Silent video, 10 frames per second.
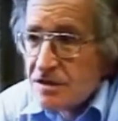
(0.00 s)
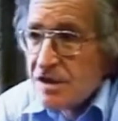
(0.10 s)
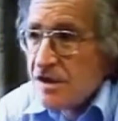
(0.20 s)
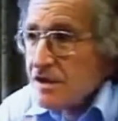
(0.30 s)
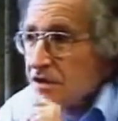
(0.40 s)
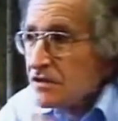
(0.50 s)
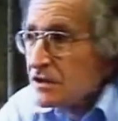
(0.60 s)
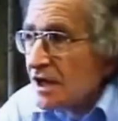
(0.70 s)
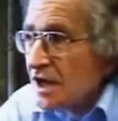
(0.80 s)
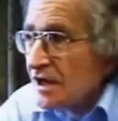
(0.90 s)
usually the
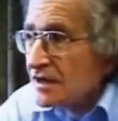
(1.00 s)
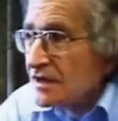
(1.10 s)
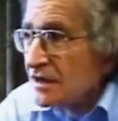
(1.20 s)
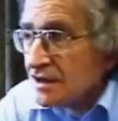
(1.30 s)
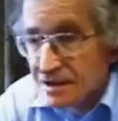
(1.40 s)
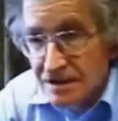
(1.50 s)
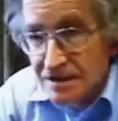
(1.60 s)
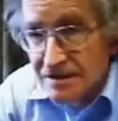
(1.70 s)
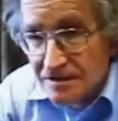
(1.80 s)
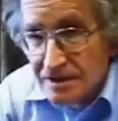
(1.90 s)
two sides that
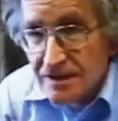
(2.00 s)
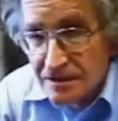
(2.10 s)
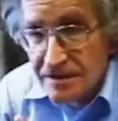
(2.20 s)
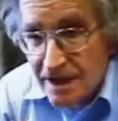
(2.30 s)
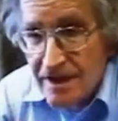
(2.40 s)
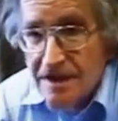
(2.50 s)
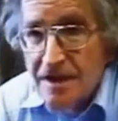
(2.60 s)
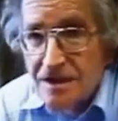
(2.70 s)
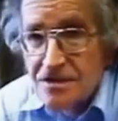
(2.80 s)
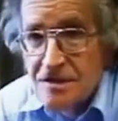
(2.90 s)
are, you know, get
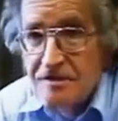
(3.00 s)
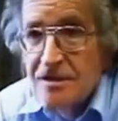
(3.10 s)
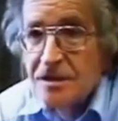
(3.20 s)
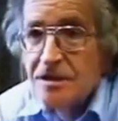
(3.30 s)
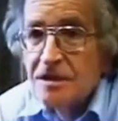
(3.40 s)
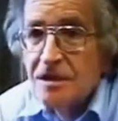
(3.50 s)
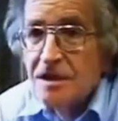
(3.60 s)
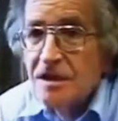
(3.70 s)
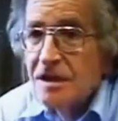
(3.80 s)
into the history books,